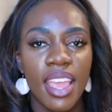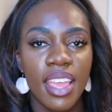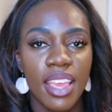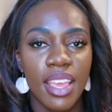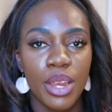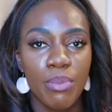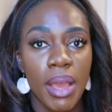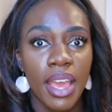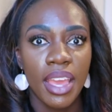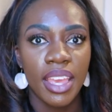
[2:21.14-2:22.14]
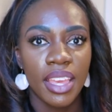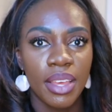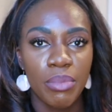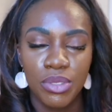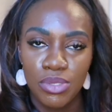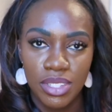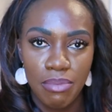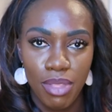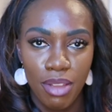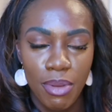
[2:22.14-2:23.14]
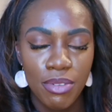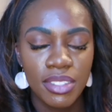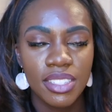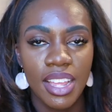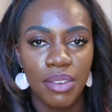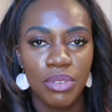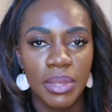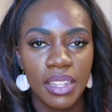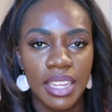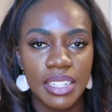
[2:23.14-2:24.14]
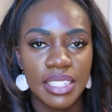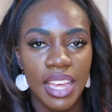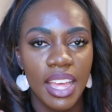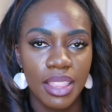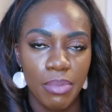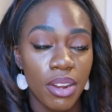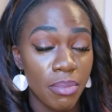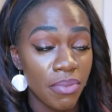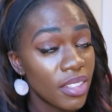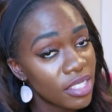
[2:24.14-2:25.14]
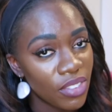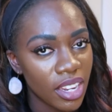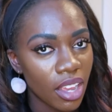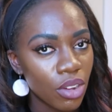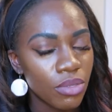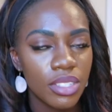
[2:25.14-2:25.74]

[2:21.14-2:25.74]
in my most recent blog post that will be linked at the bottom of this video.